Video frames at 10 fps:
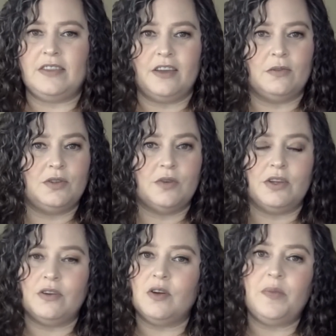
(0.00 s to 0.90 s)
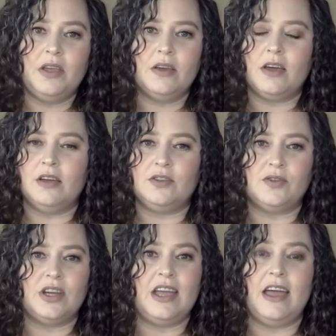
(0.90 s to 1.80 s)
They go to a European
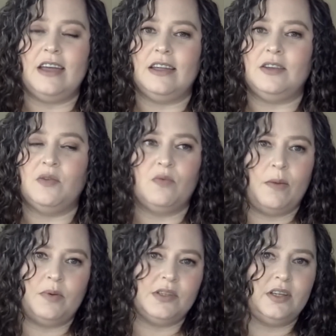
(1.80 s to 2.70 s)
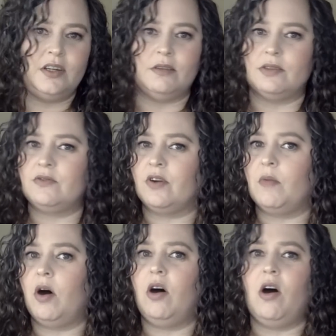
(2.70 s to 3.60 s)
country, and representatives from
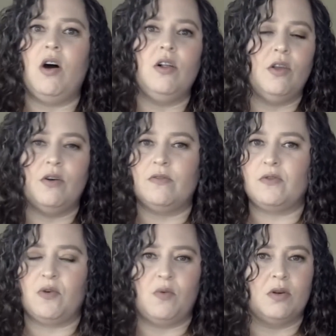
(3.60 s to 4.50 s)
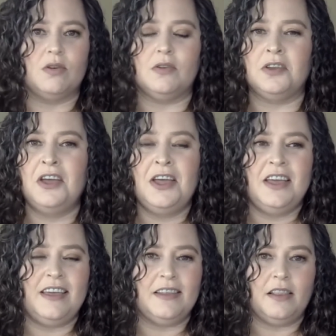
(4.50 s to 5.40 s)
all over the world
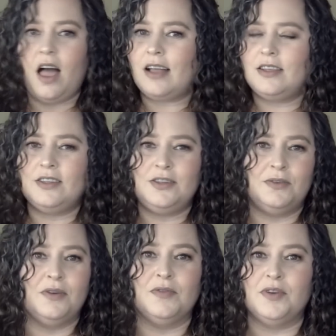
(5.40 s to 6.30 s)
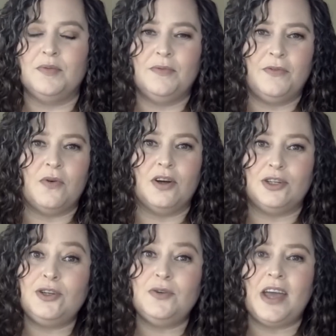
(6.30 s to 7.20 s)
get locked into a room for
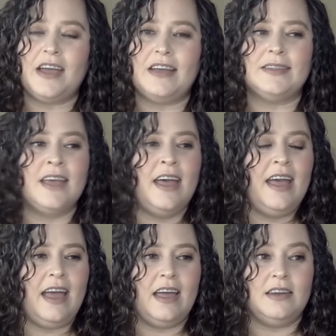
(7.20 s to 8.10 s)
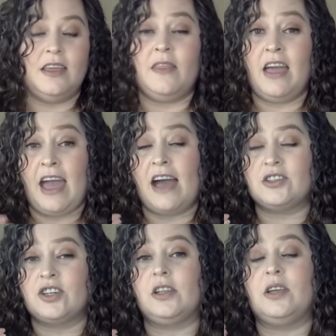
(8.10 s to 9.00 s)
2 days, and they
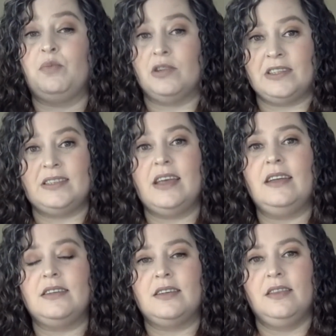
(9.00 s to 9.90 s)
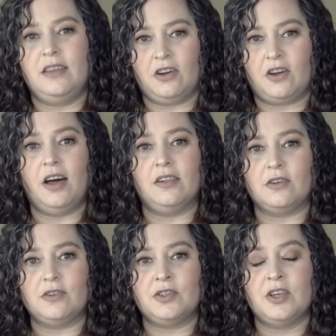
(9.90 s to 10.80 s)
actually present their
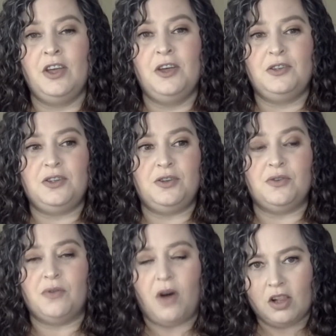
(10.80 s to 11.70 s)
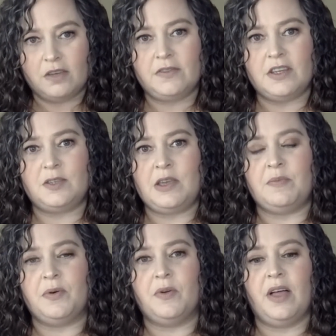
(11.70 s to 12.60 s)
colors to all of these
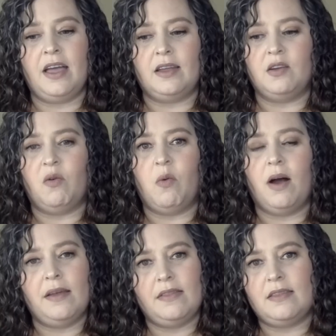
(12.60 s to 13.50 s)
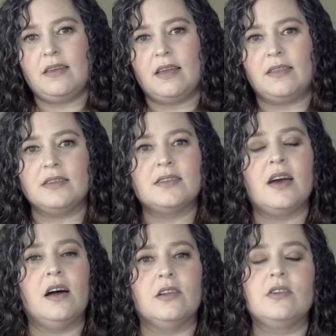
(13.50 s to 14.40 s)
people and why they think this
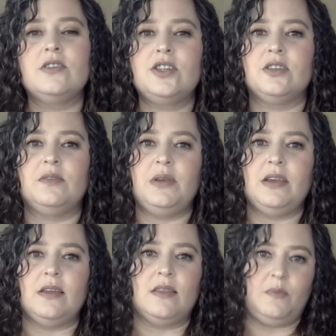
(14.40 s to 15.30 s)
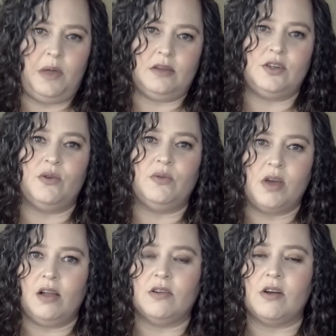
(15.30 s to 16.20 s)
color should be the Pantone
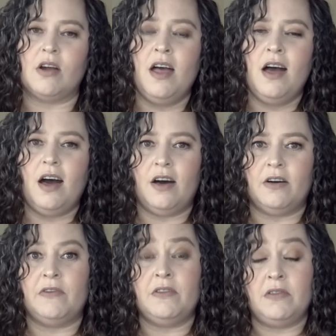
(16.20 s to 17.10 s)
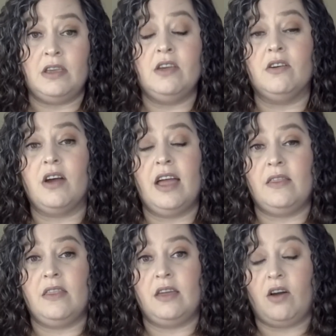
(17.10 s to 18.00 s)
color of the year.
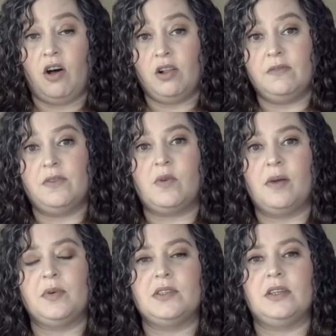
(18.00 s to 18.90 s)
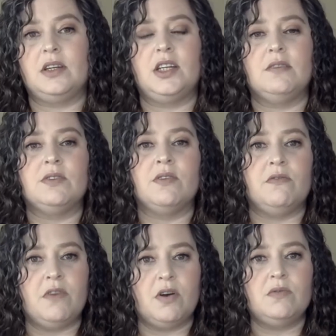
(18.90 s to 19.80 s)
And then all of the representatives
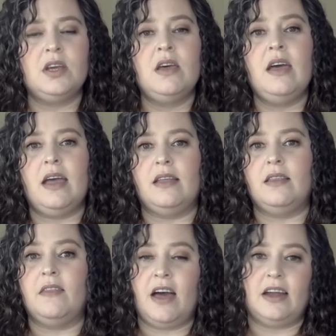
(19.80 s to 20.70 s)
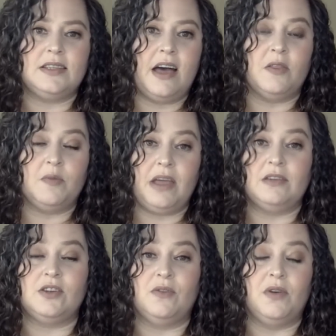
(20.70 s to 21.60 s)
vote, and that is how the
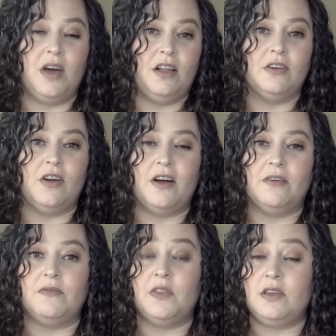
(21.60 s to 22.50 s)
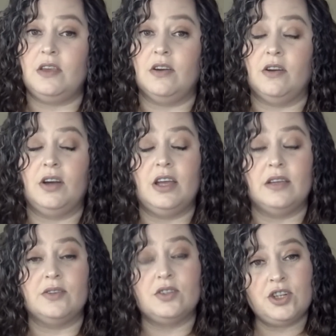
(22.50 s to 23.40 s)
Pantone color of the year
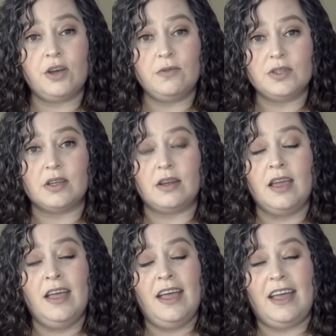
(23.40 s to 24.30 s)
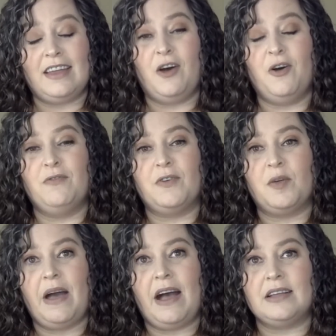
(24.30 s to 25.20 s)
is chosen. And over the
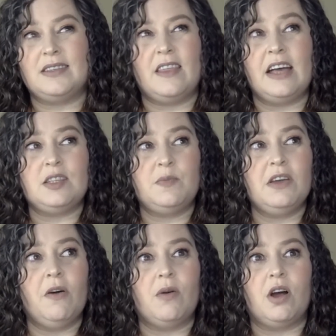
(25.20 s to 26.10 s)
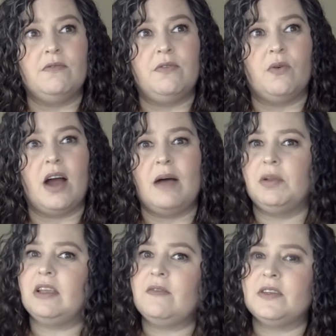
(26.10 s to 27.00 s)
past, that's been going on for, I
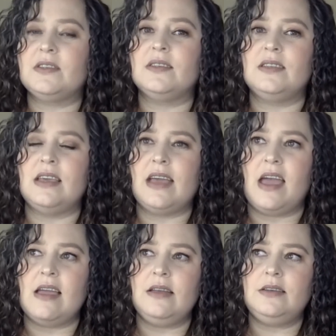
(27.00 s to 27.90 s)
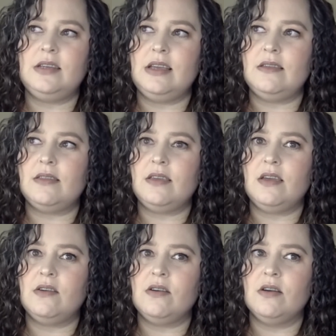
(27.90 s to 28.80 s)
believe this is the 18th year.